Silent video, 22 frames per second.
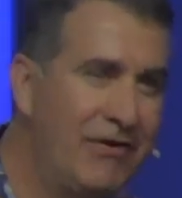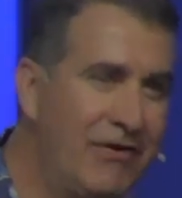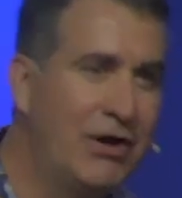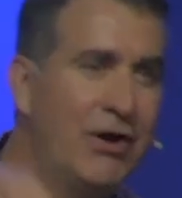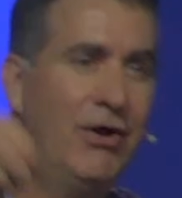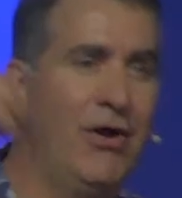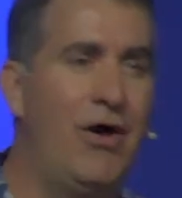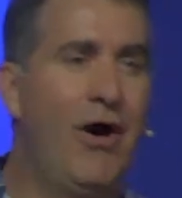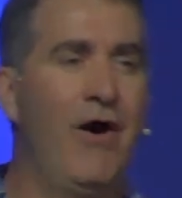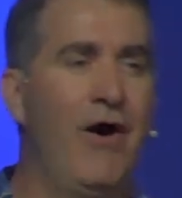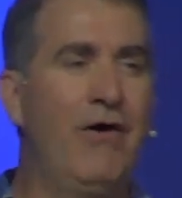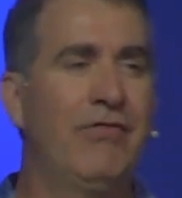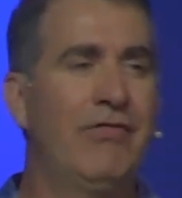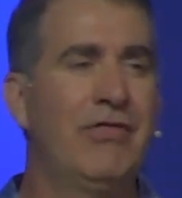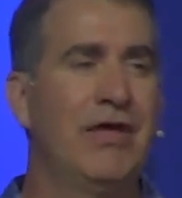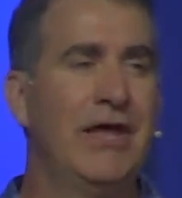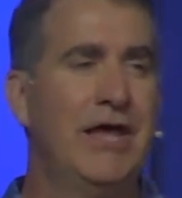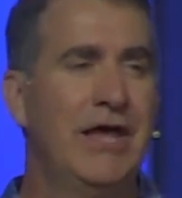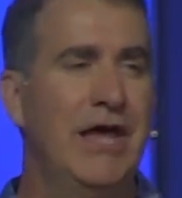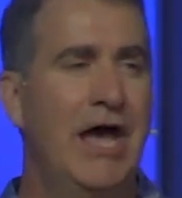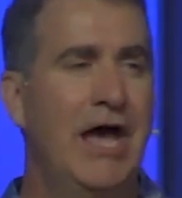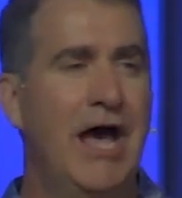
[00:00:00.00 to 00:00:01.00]
cloth
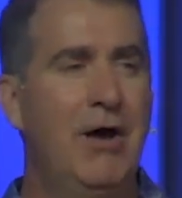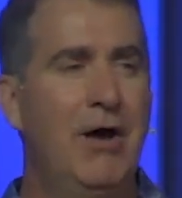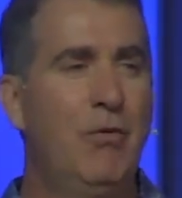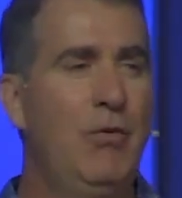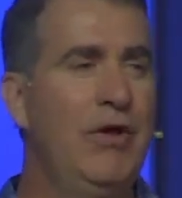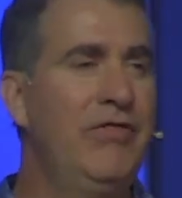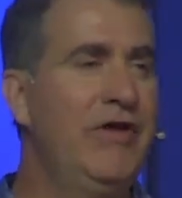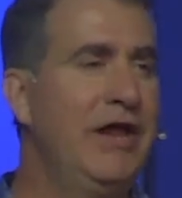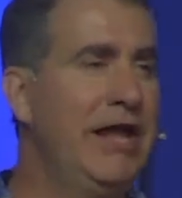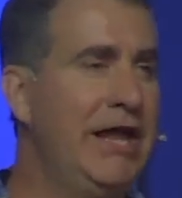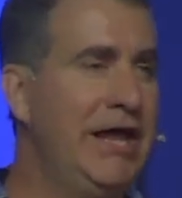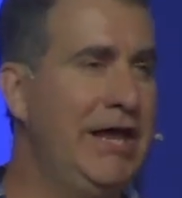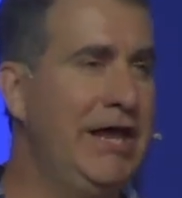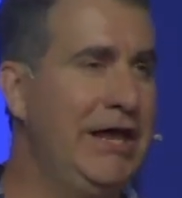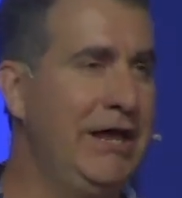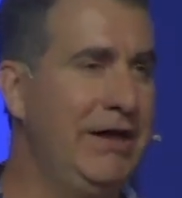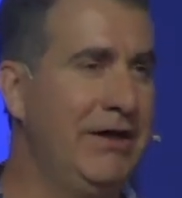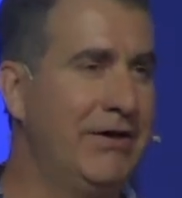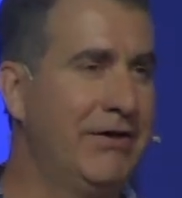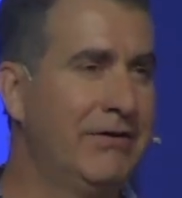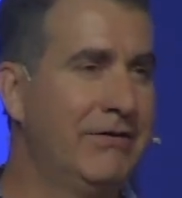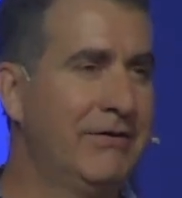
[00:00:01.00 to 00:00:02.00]
uh, an
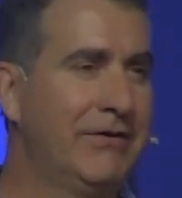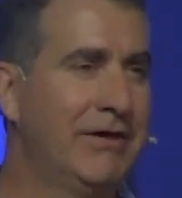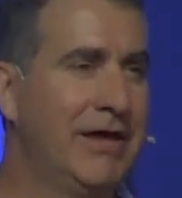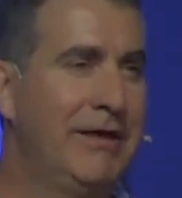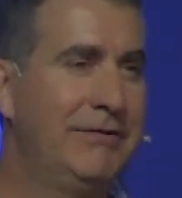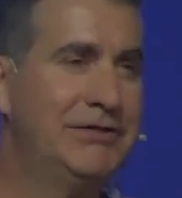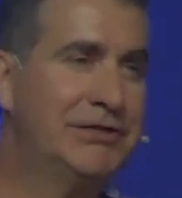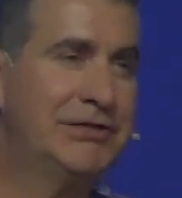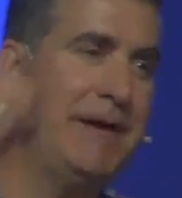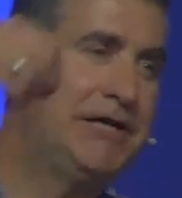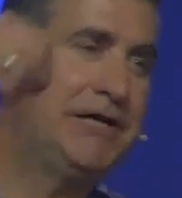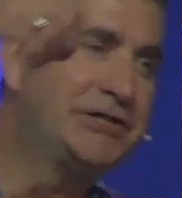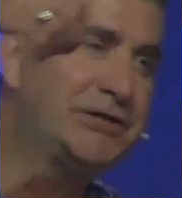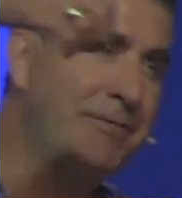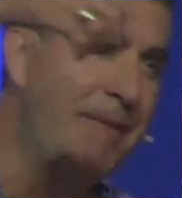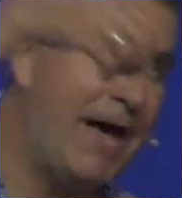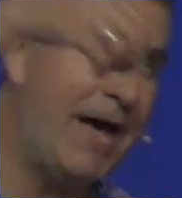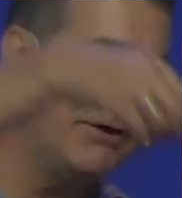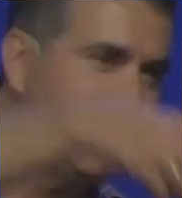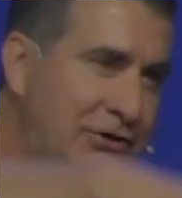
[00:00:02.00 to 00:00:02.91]
ink. It speaks about